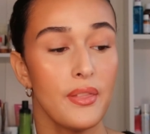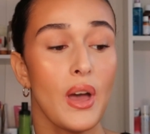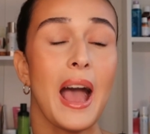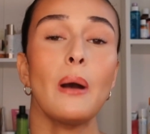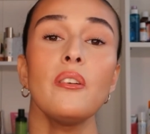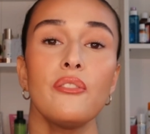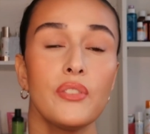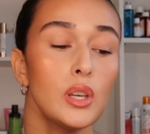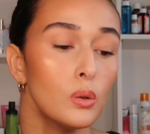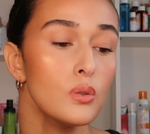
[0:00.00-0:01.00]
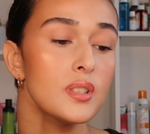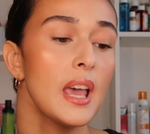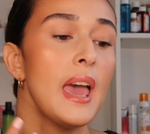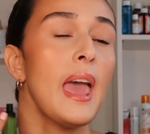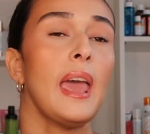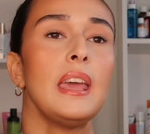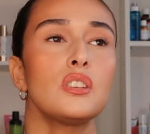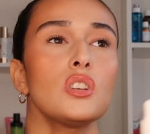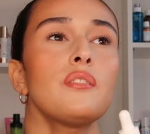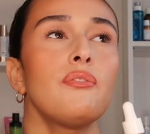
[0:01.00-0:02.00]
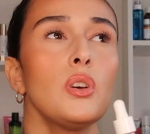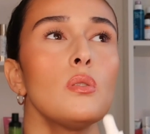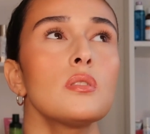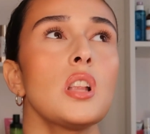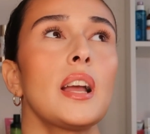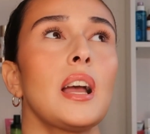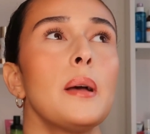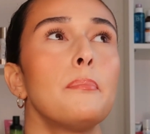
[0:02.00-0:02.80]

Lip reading: But how it feels, it just feels like